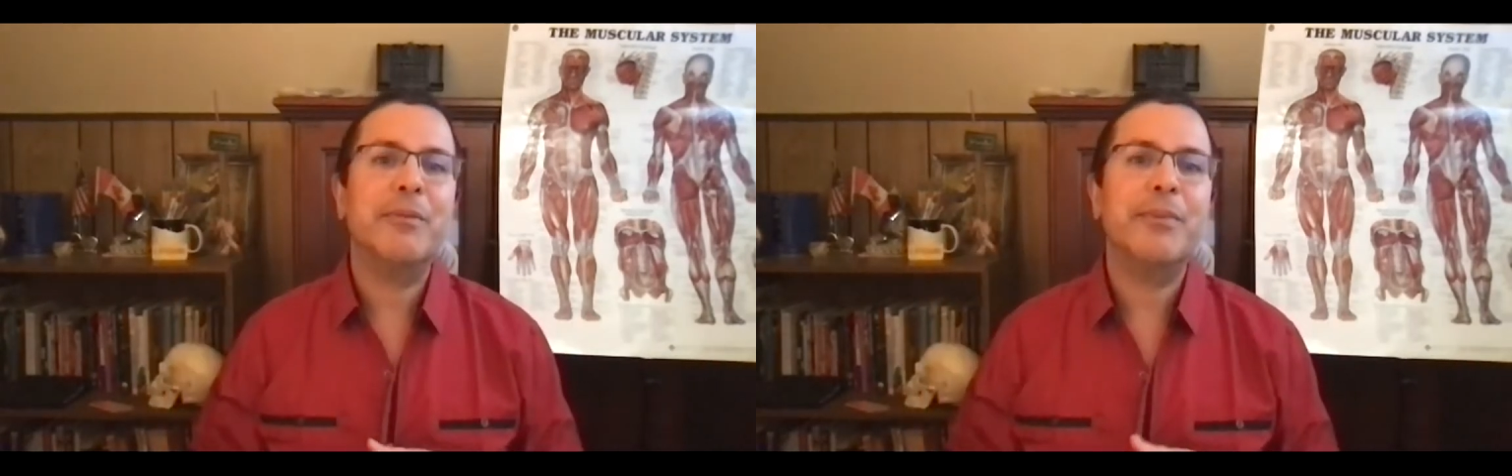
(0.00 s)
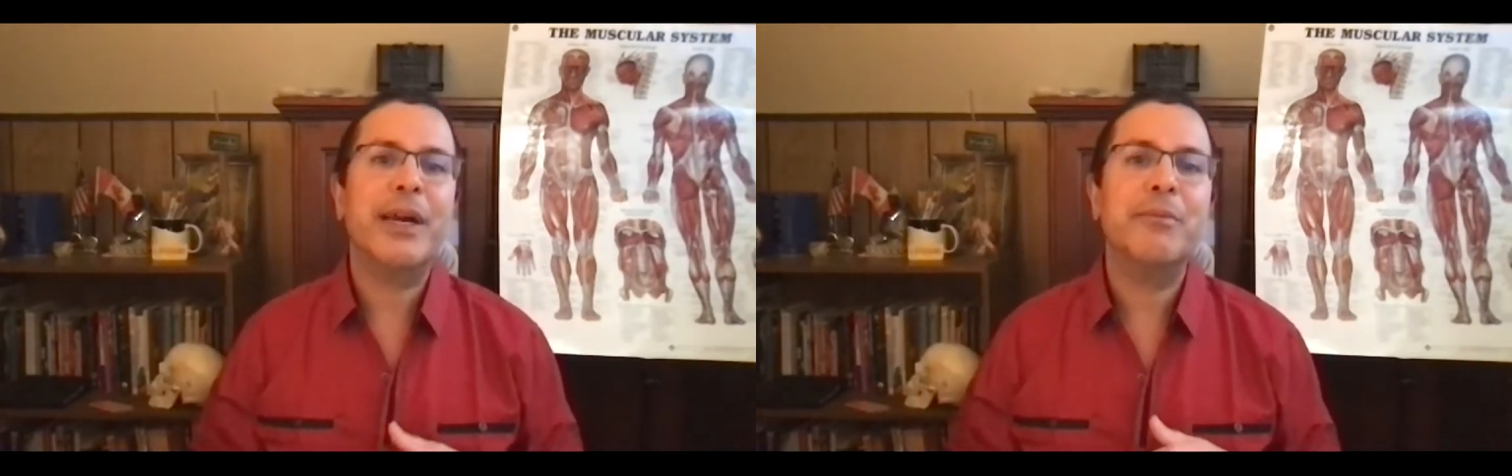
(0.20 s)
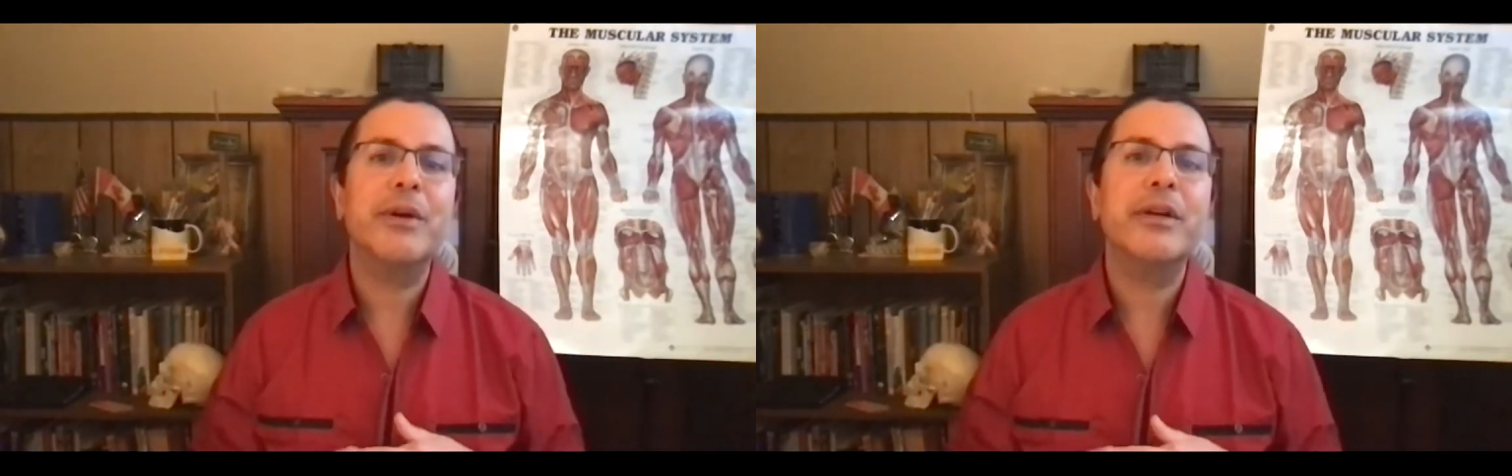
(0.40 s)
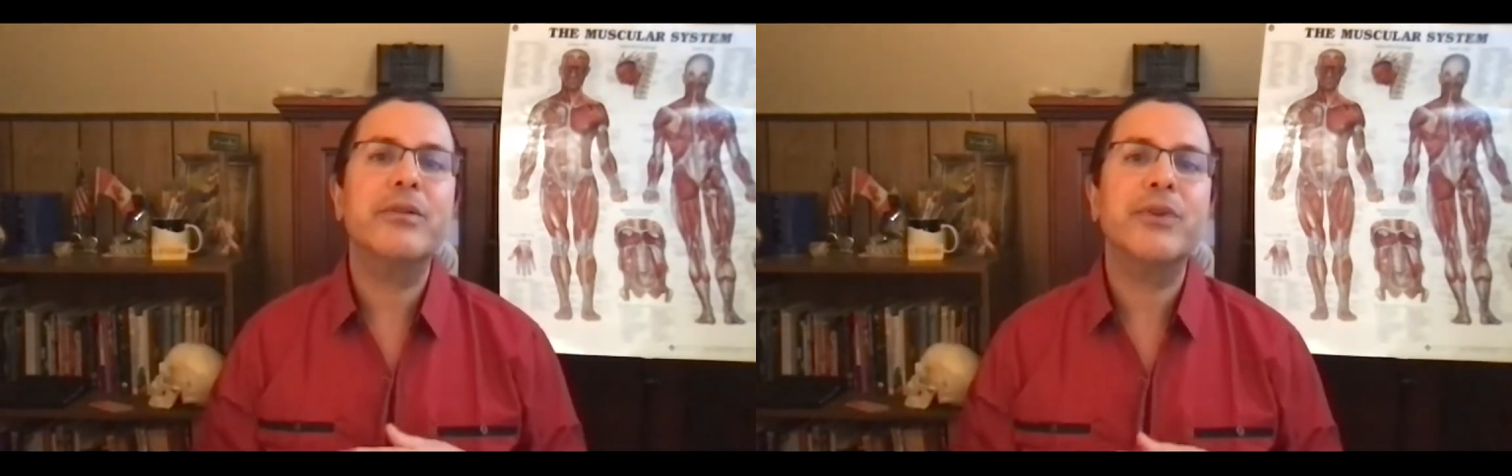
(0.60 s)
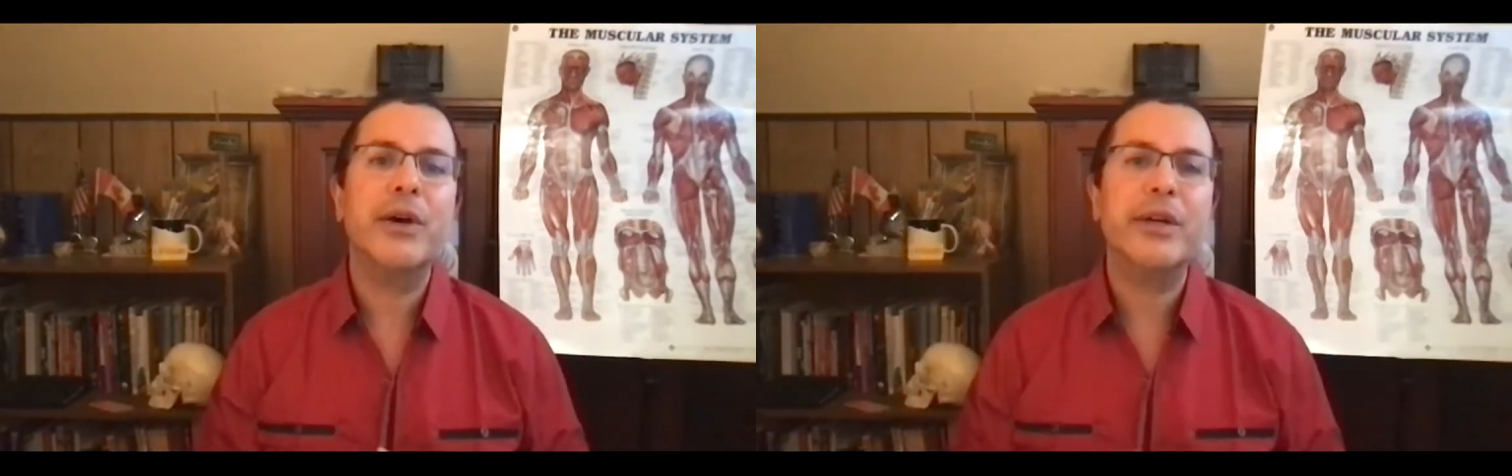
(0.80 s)
but I'm going to
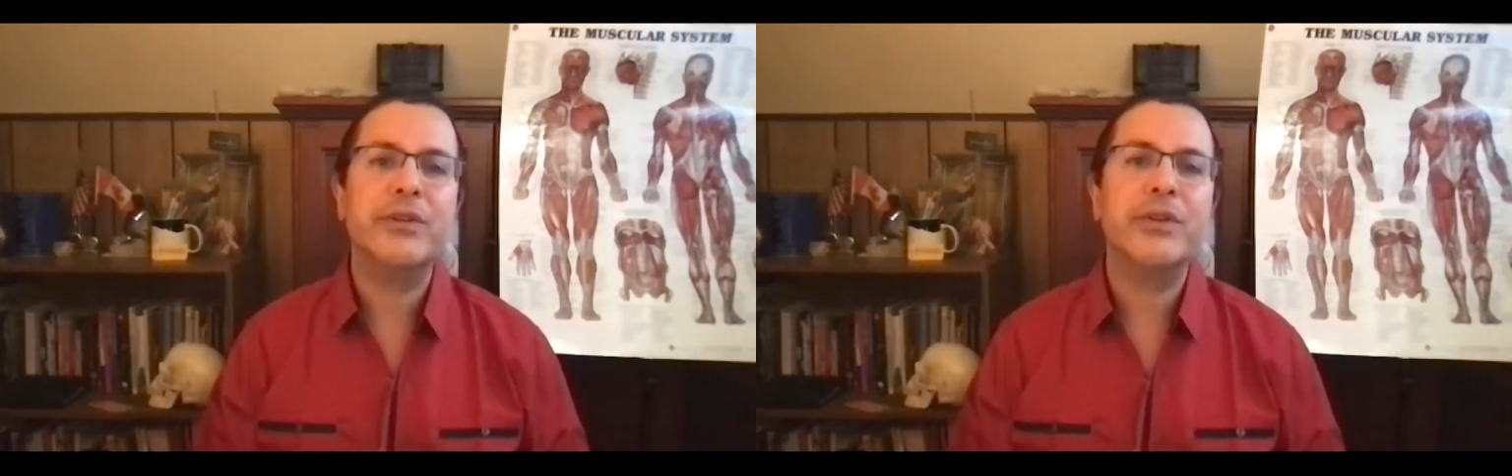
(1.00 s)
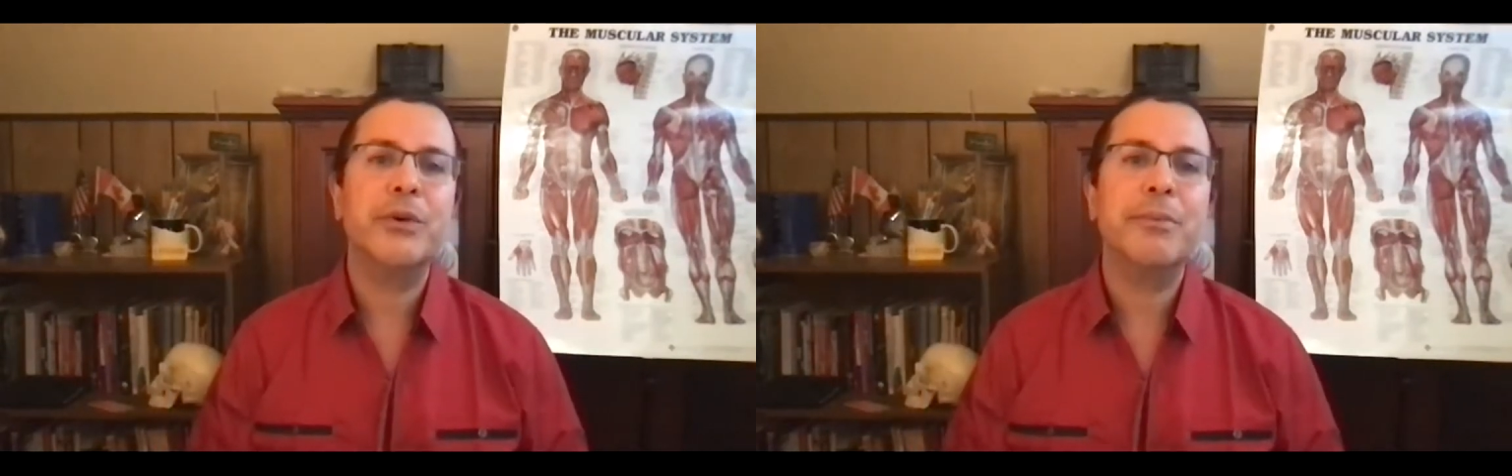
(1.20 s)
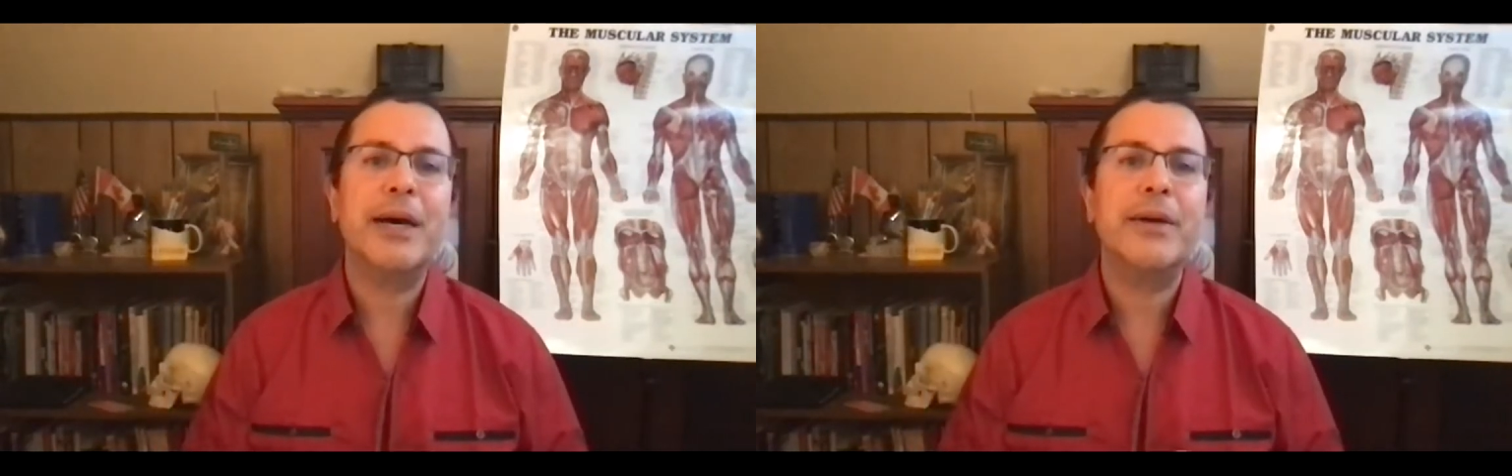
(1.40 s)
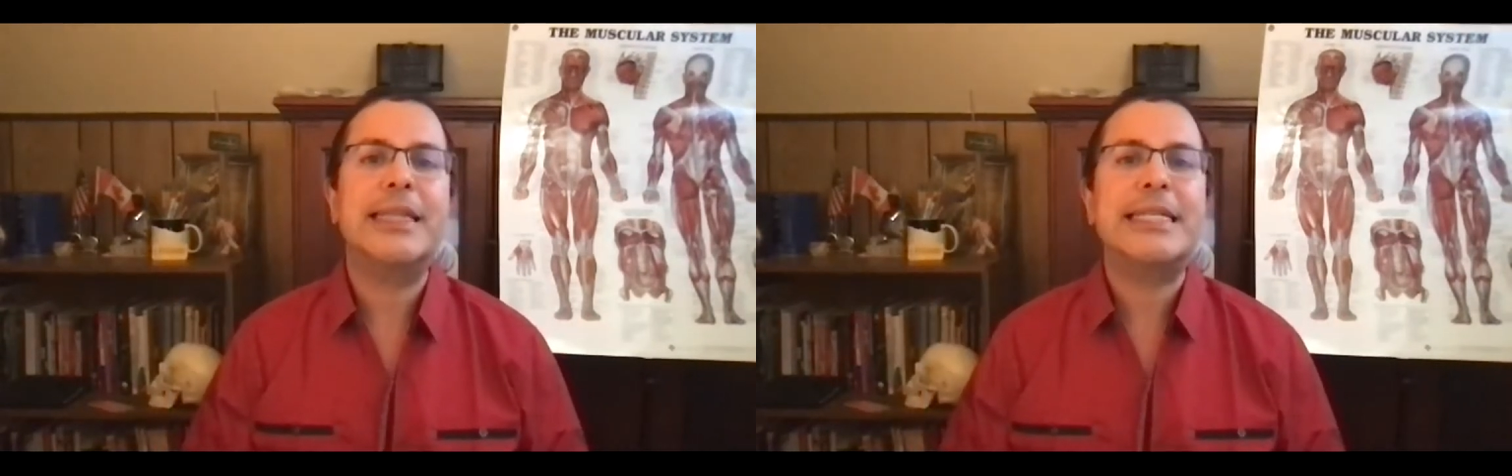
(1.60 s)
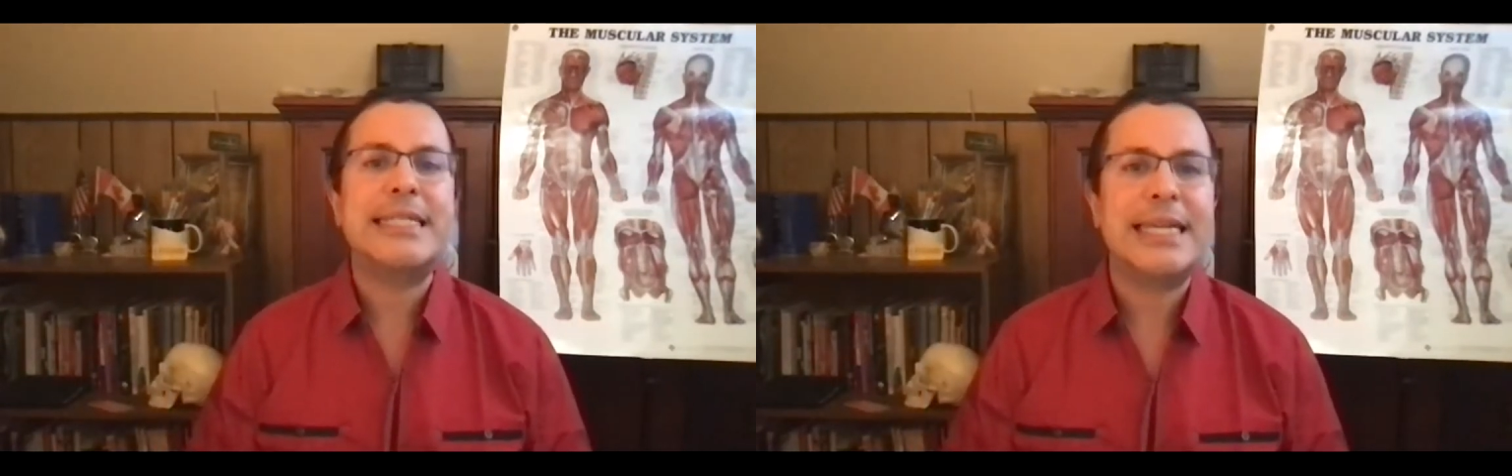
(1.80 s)
talk to you about
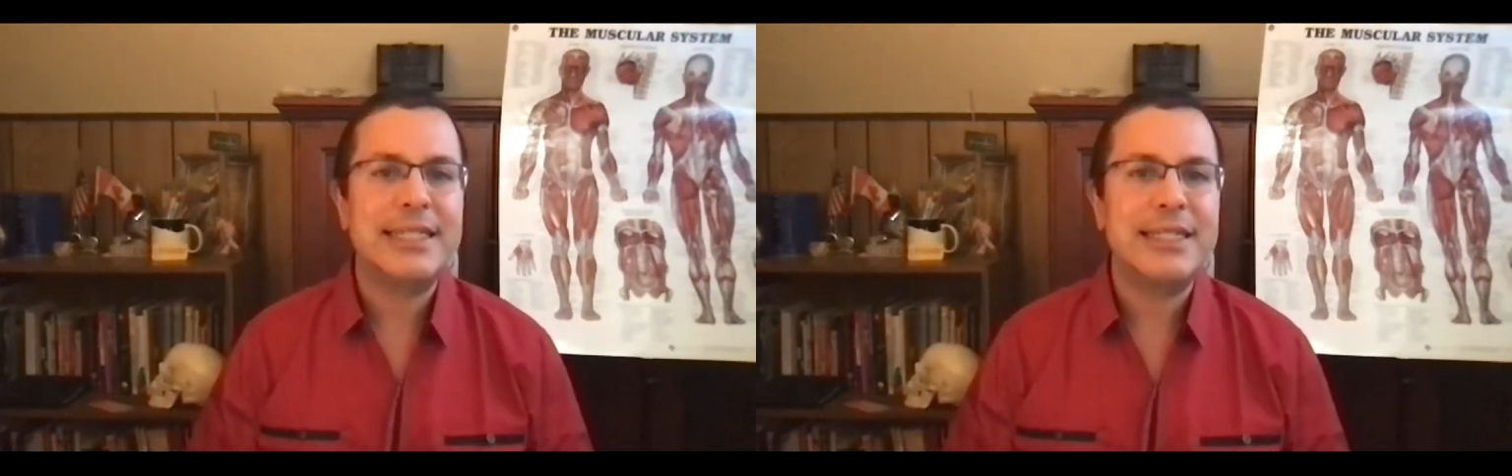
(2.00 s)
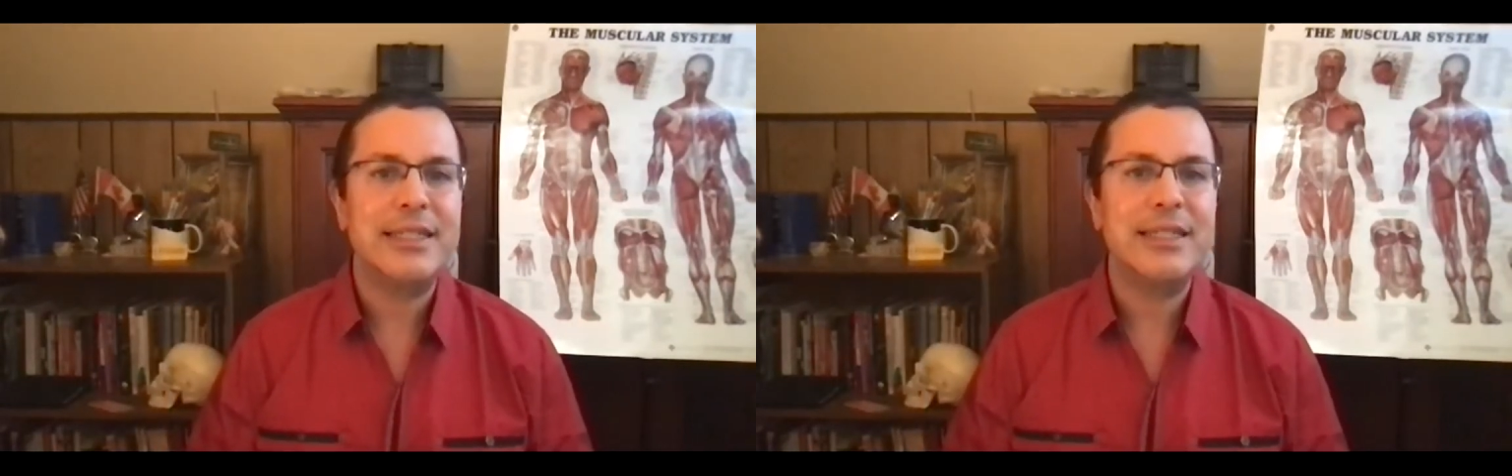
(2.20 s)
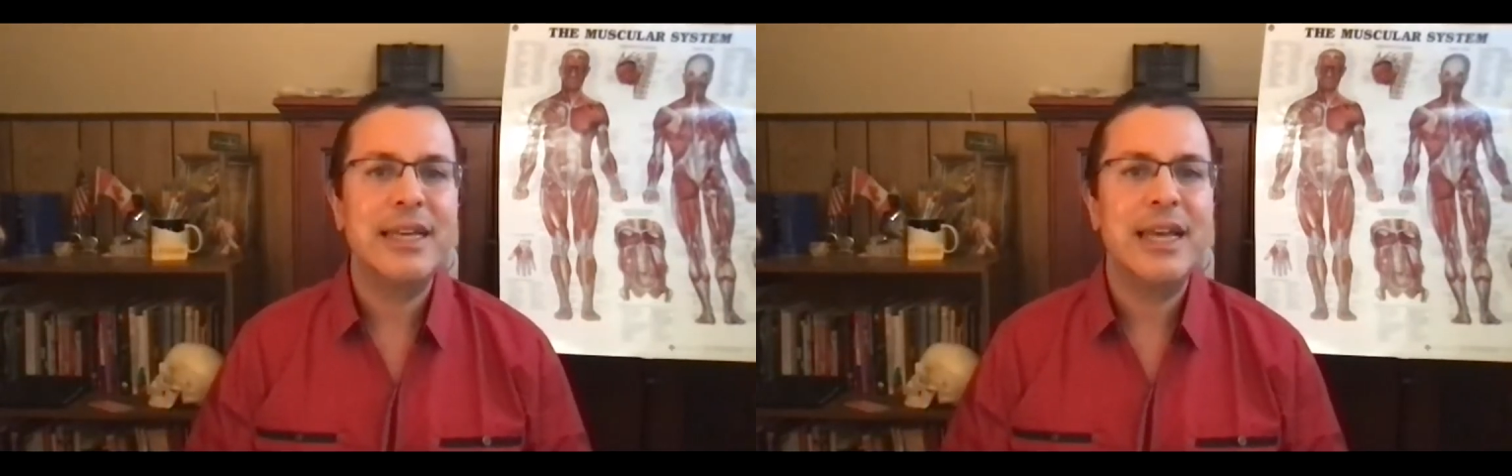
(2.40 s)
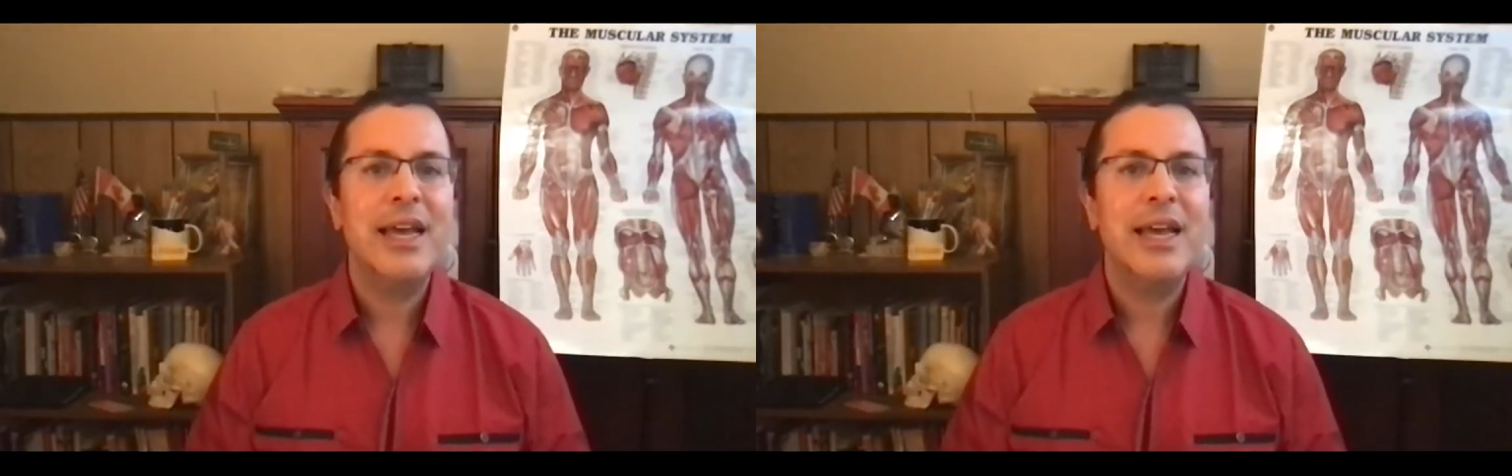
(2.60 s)
the senses.